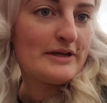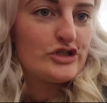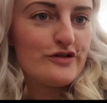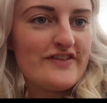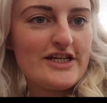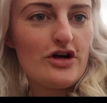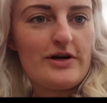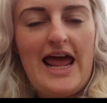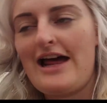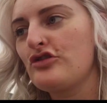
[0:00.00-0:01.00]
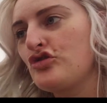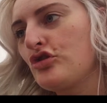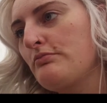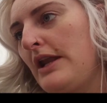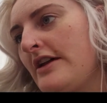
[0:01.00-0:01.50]
going to do a video on how to
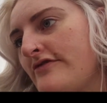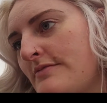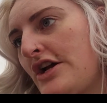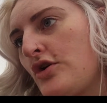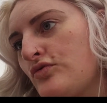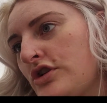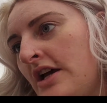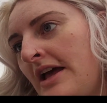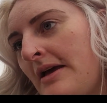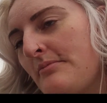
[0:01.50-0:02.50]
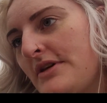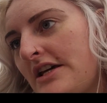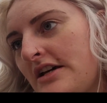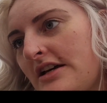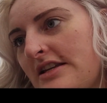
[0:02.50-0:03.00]
draw blood from a goat
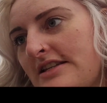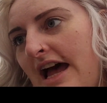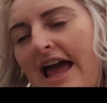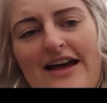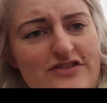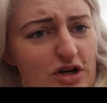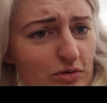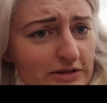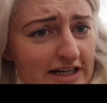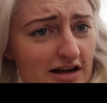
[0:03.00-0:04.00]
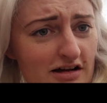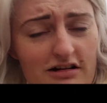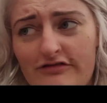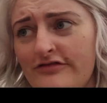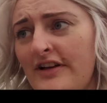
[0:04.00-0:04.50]
because I have to hold it
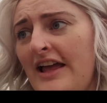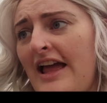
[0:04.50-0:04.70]
off.